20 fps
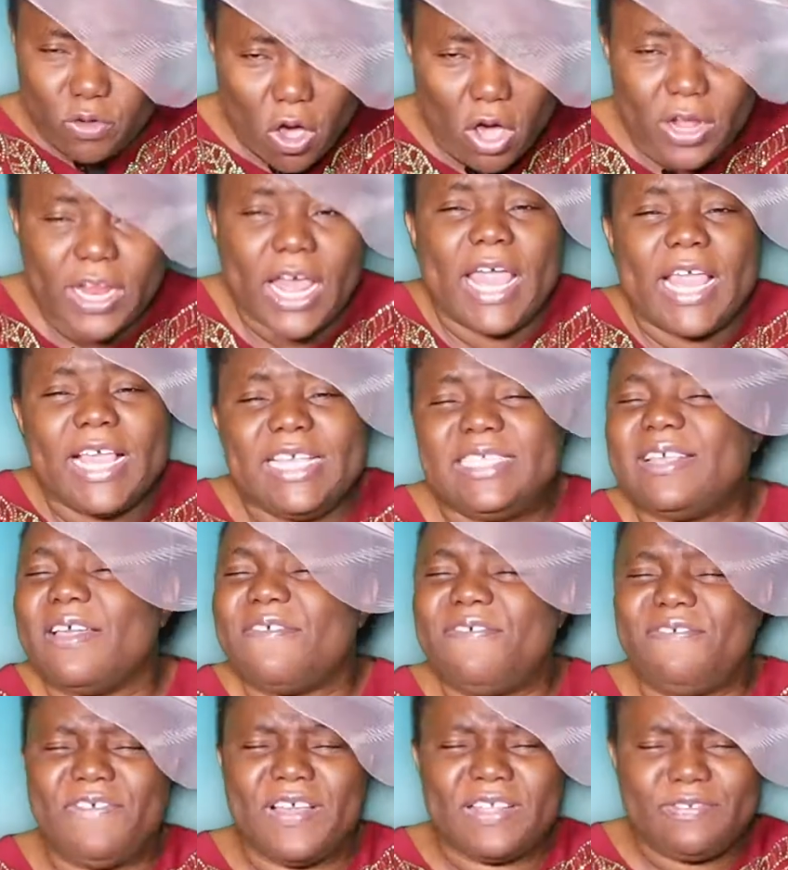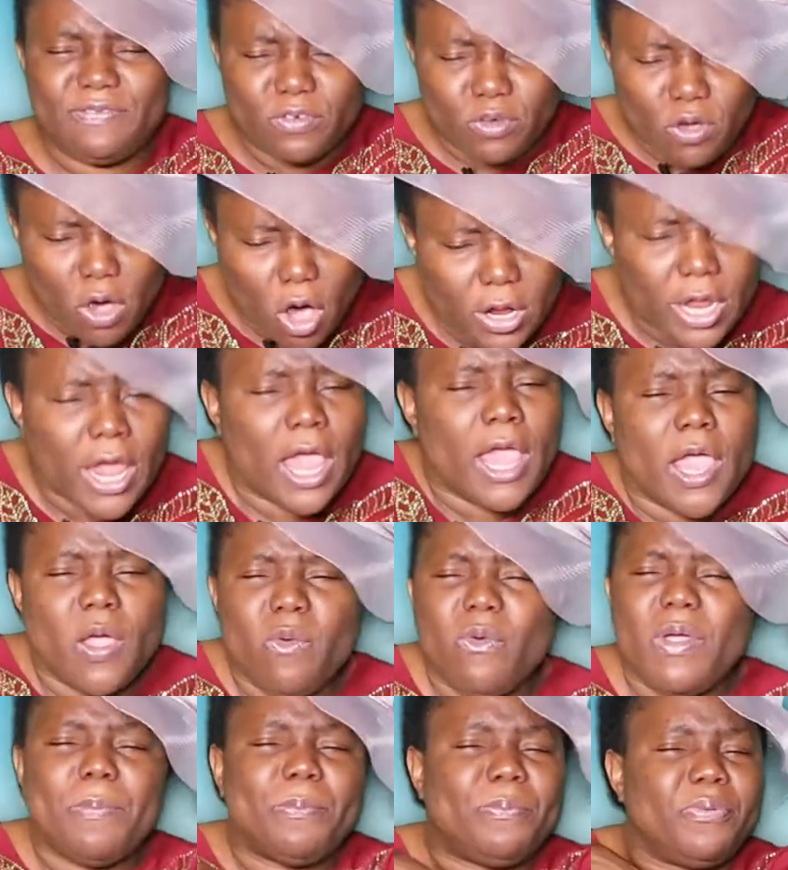God. He's a faithful God. He
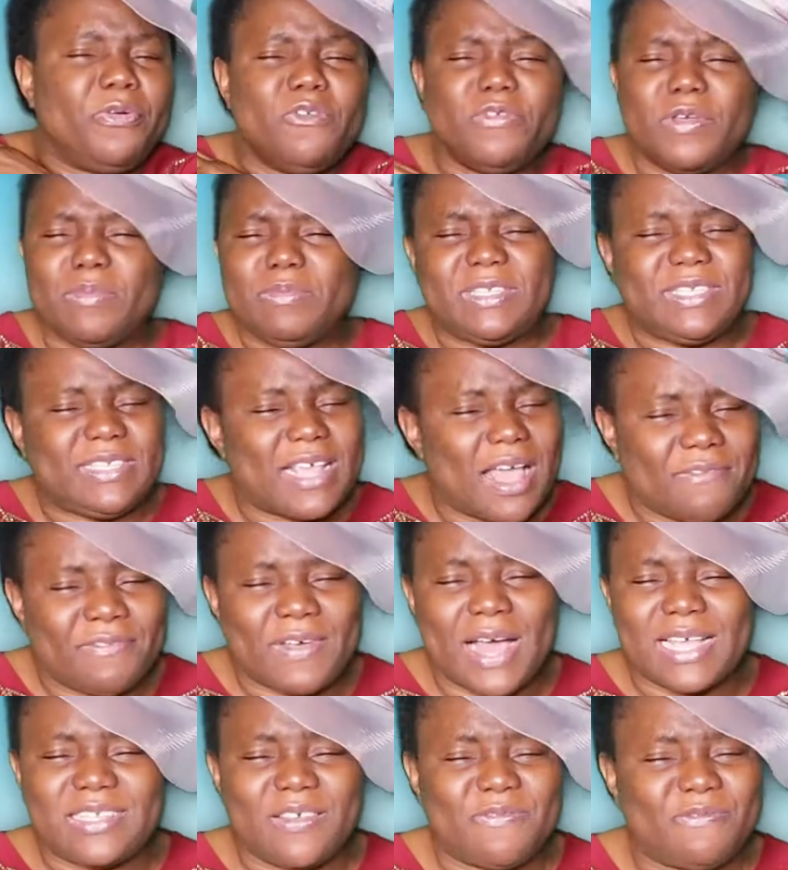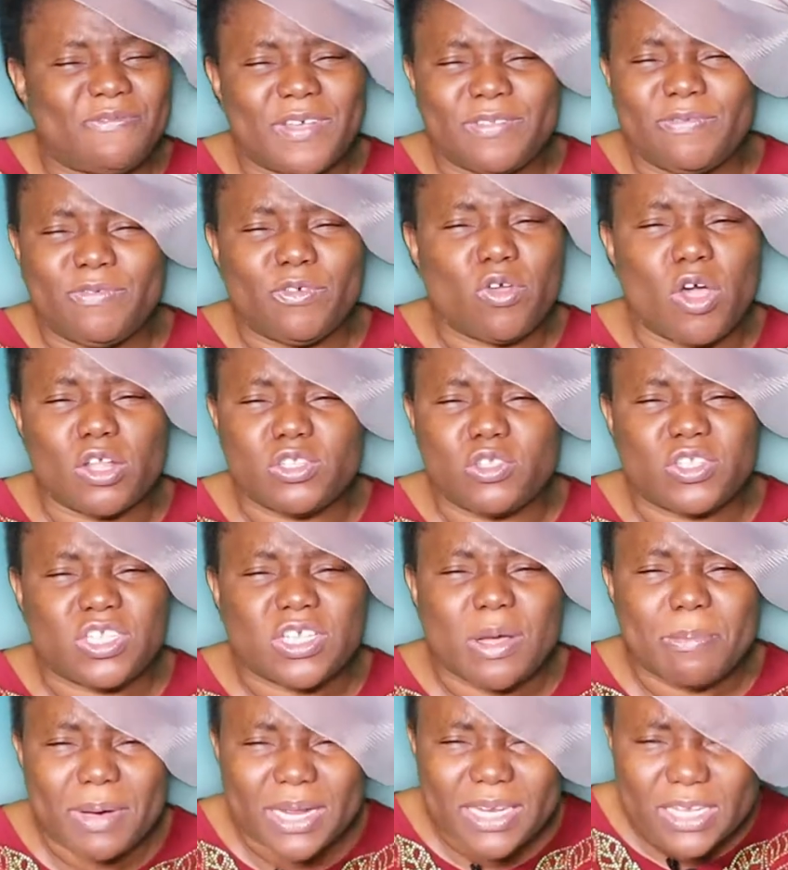will prove Himself as a faithful God to
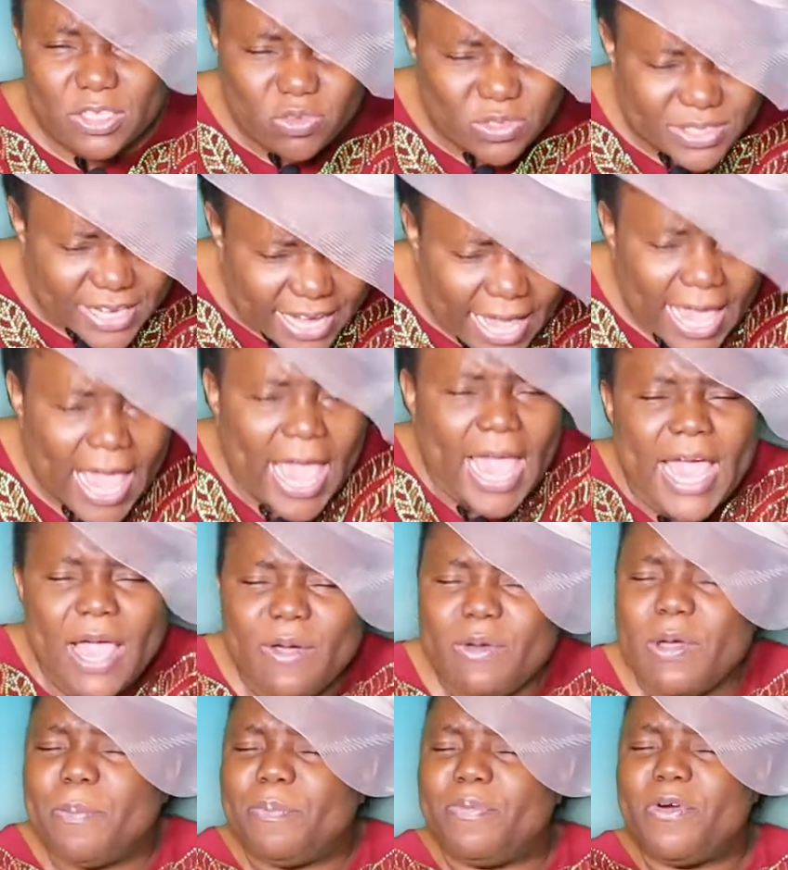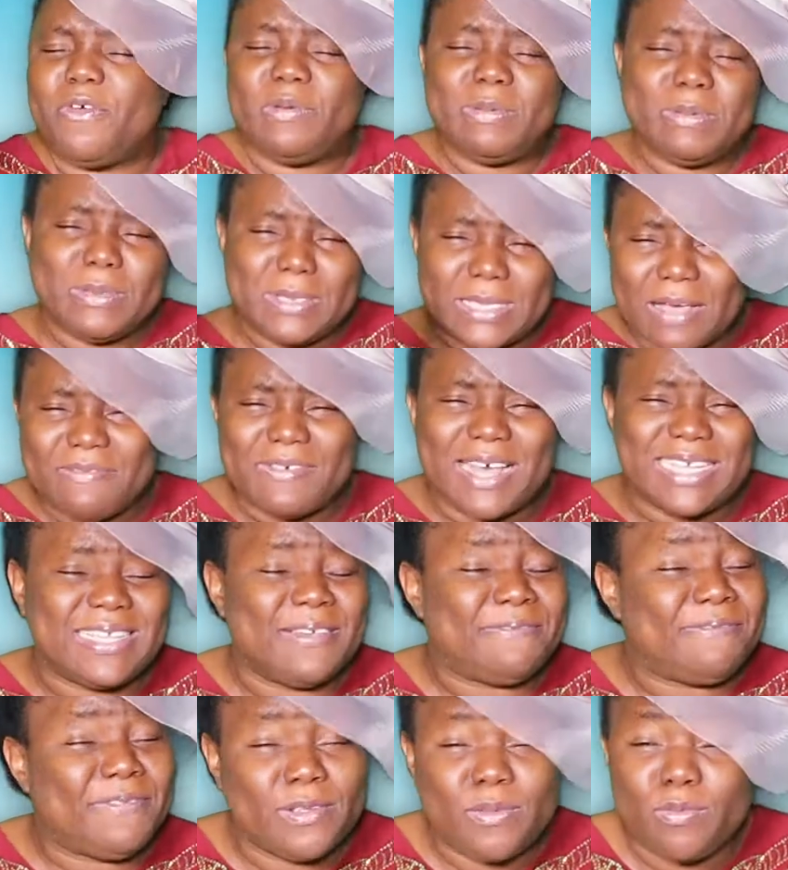somebody today. He will prove Himself as
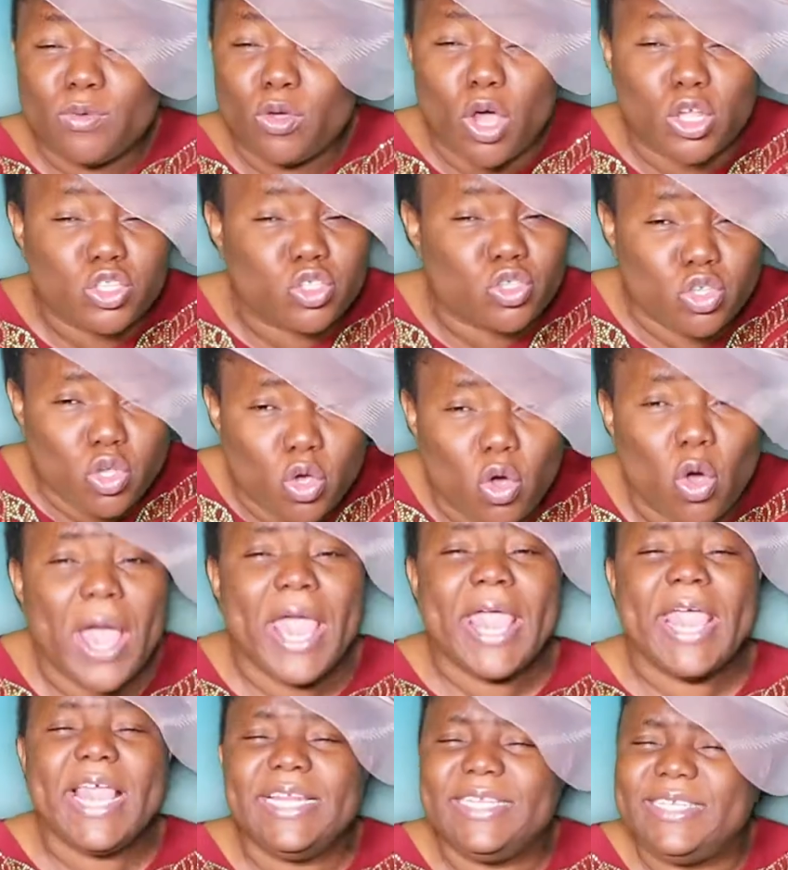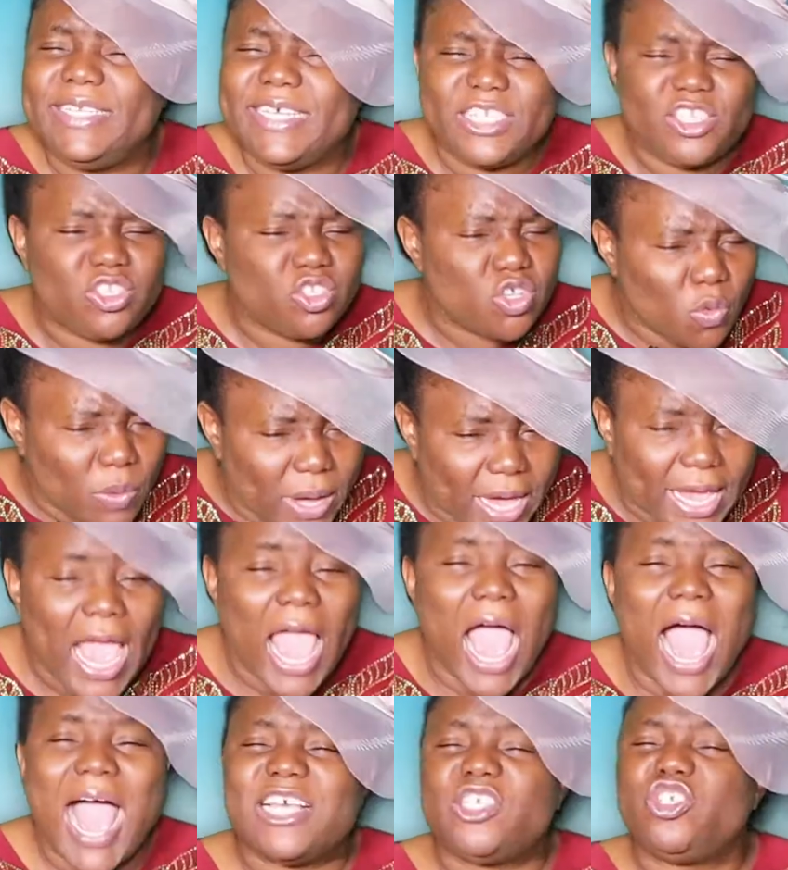a faithful God to you in this new week.
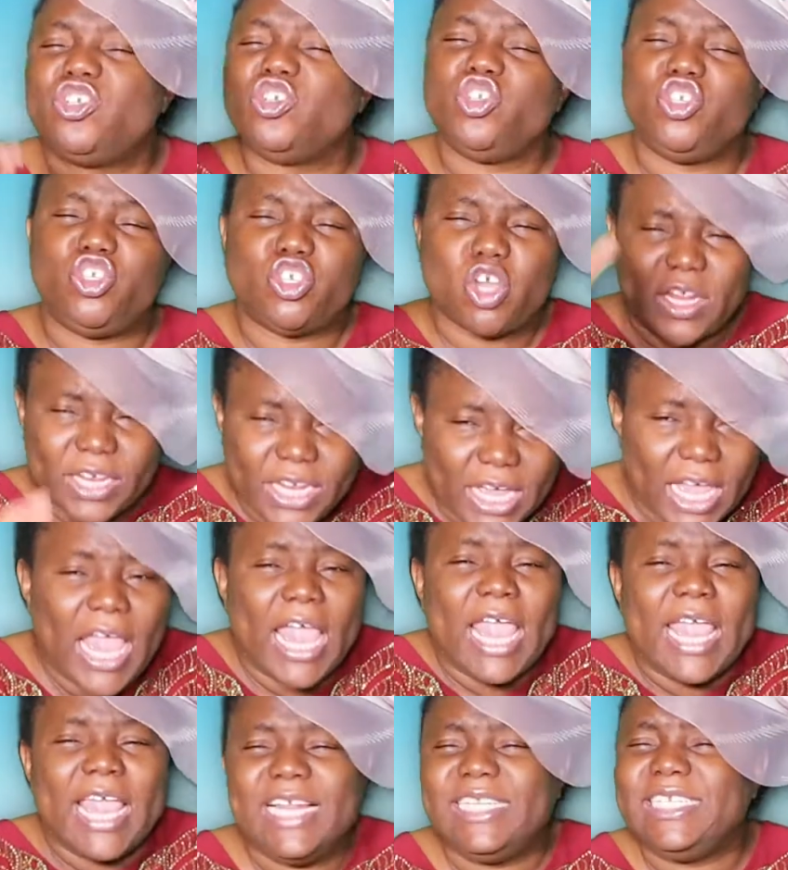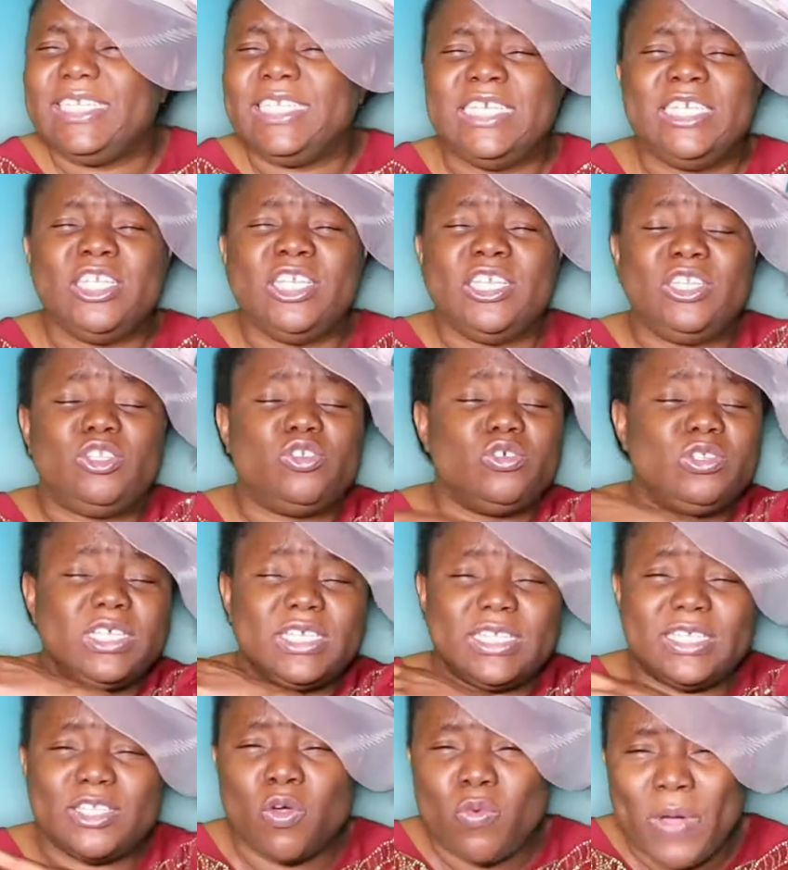As you journey in, in into
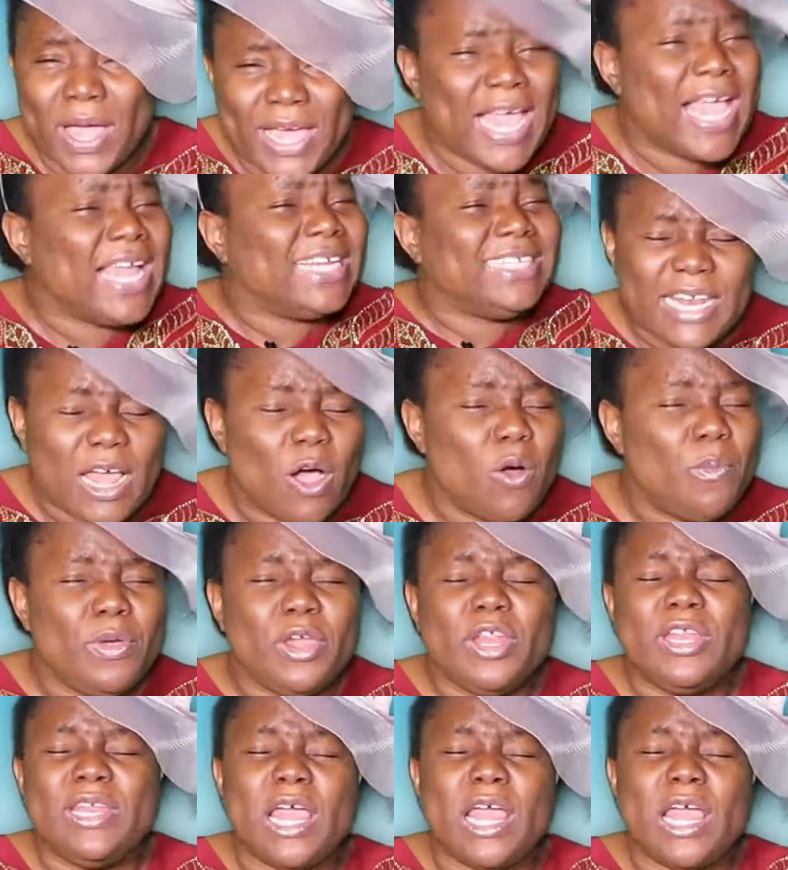this new week, there will, be,